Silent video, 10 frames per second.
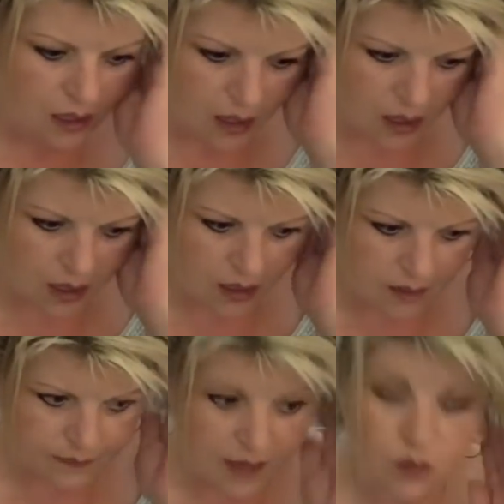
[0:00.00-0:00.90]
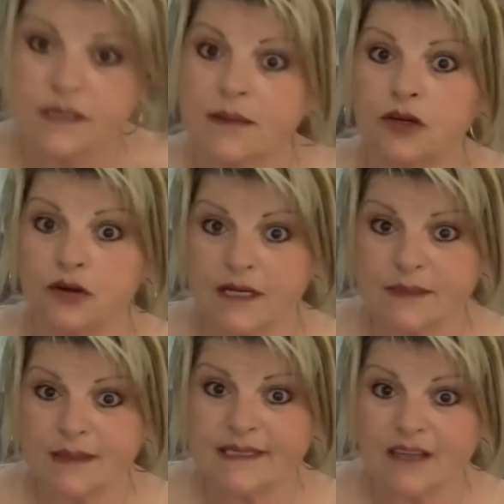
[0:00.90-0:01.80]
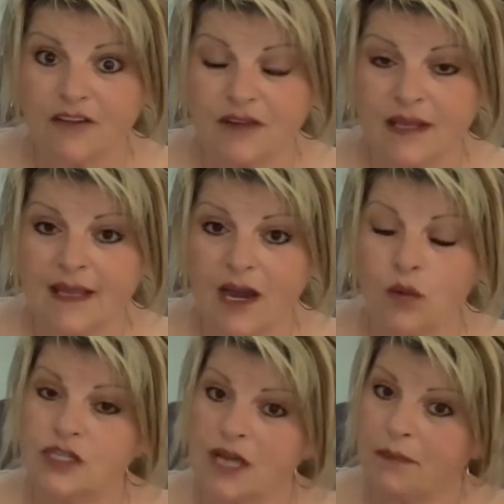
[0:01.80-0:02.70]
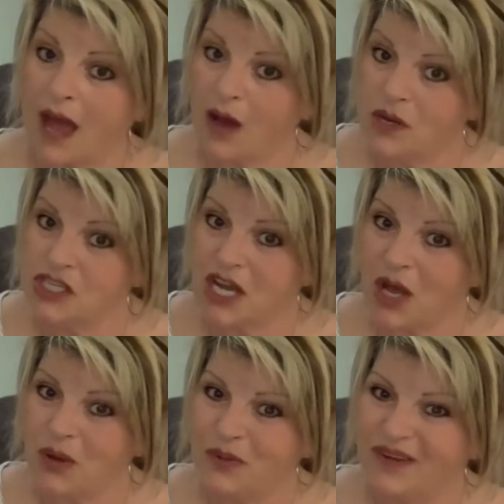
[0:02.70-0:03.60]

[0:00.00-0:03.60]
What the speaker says: there was some Christmas stuff in there, which I'm not going to show